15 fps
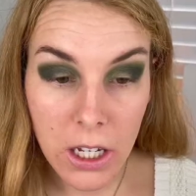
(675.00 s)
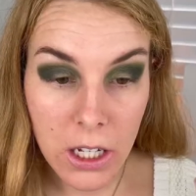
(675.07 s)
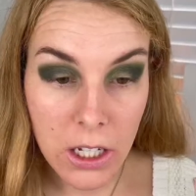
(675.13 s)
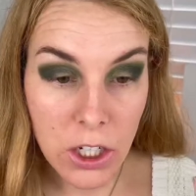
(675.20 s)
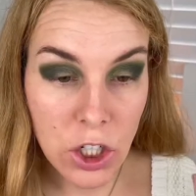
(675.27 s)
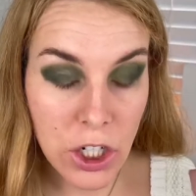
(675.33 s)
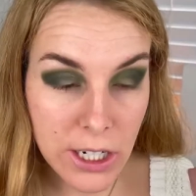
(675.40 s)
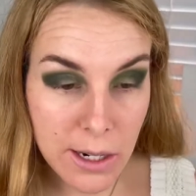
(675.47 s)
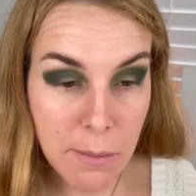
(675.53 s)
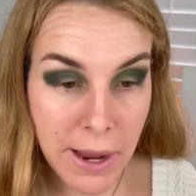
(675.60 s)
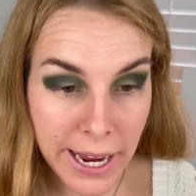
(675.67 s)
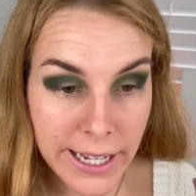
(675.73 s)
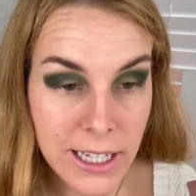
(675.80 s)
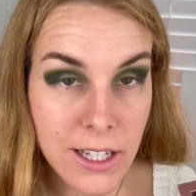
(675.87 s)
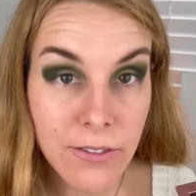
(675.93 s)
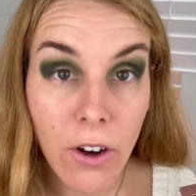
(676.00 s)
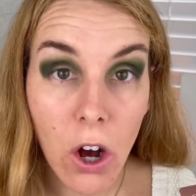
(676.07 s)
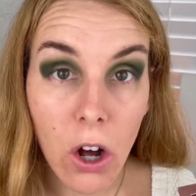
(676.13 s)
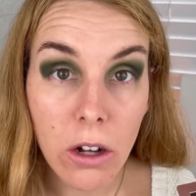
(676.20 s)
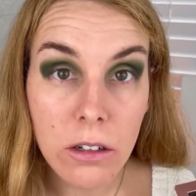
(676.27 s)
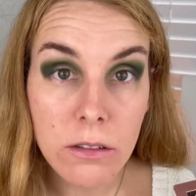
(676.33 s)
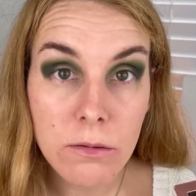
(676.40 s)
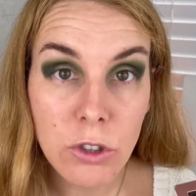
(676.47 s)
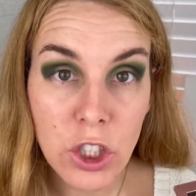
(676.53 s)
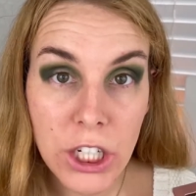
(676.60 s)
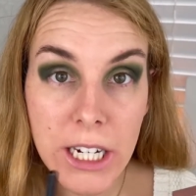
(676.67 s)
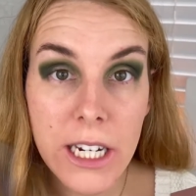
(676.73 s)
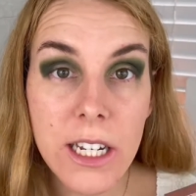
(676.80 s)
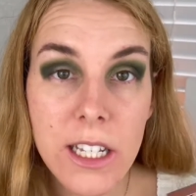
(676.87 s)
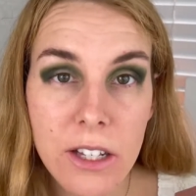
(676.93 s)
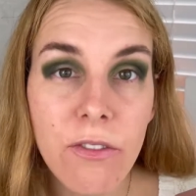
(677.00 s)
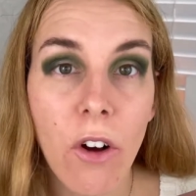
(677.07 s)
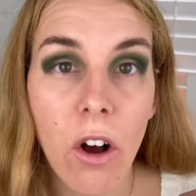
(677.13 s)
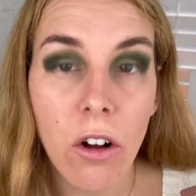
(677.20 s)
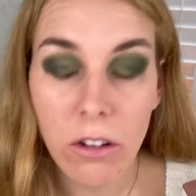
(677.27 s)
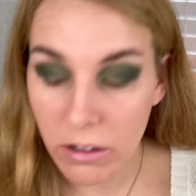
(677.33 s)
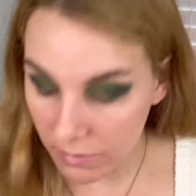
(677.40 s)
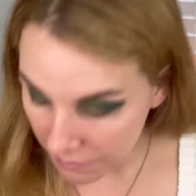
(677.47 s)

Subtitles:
She demands fall. She is fall.